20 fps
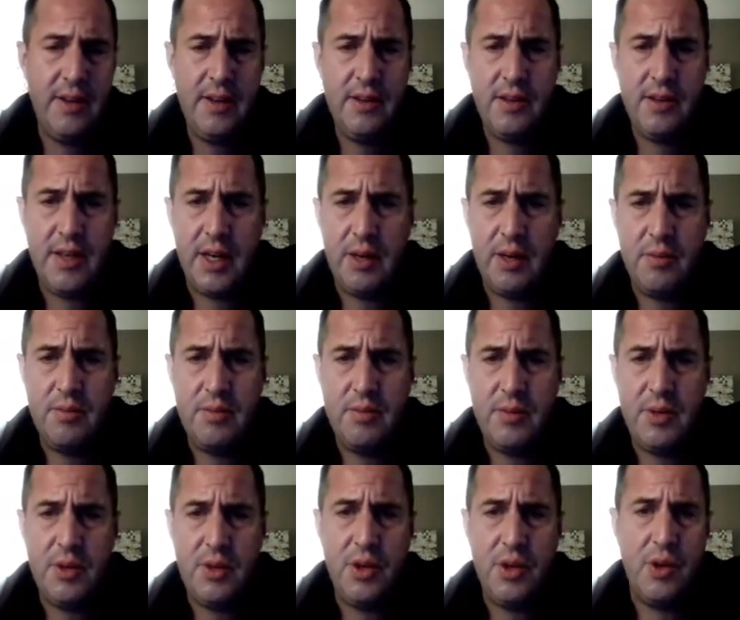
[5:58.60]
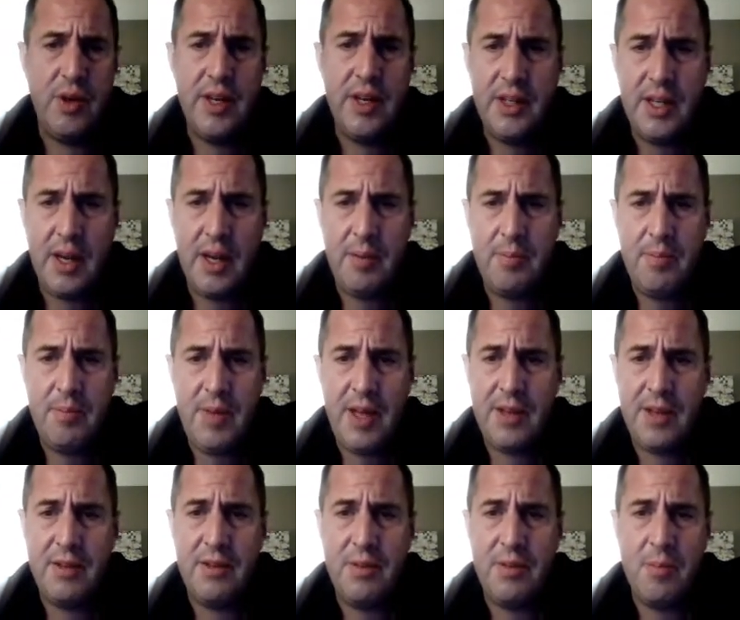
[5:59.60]
you know your income.
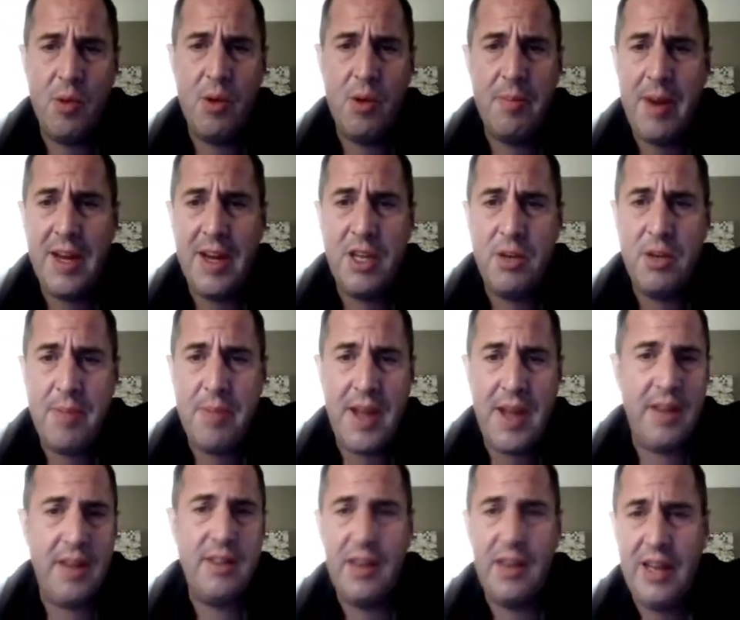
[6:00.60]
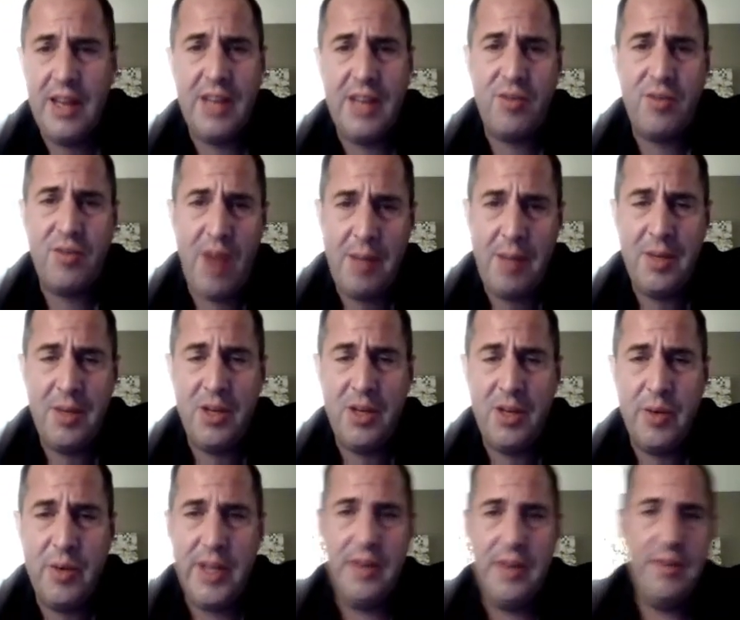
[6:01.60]
As the more money you make, the less ramen
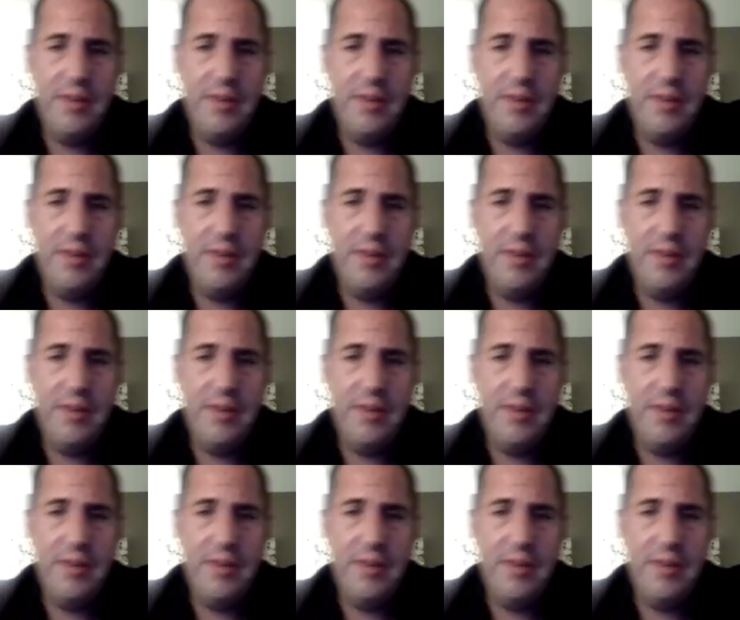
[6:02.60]
you eat.